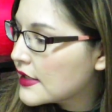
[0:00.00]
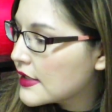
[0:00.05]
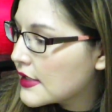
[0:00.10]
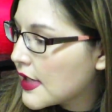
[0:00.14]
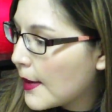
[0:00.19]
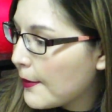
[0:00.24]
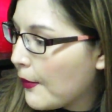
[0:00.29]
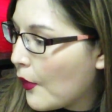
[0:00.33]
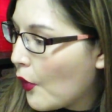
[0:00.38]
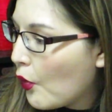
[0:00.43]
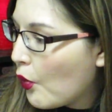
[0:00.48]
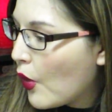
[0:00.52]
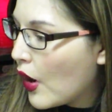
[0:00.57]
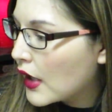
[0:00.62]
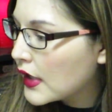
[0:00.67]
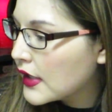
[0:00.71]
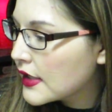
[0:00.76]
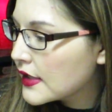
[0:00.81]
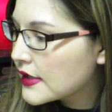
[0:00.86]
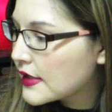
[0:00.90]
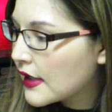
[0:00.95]
Step
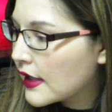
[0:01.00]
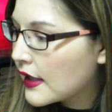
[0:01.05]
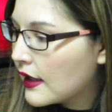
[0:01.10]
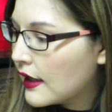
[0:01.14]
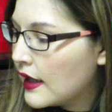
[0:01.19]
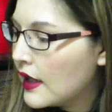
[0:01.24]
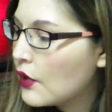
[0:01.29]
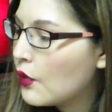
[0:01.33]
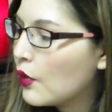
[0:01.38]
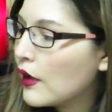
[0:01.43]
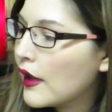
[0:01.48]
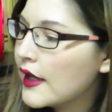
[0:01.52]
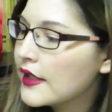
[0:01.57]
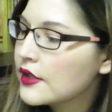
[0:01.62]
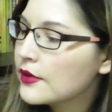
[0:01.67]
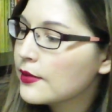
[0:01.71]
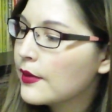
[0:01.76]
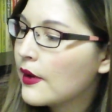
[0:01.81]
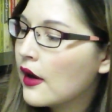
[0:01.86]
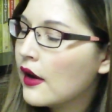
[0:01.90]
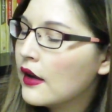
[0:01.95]
1 Skin
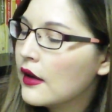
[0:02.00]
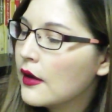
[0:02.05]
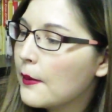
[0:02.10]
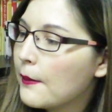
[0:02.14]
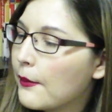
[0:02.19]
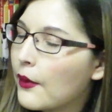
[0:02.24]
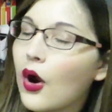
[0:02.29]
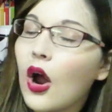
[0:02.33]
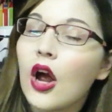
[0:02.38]
Equalizer product.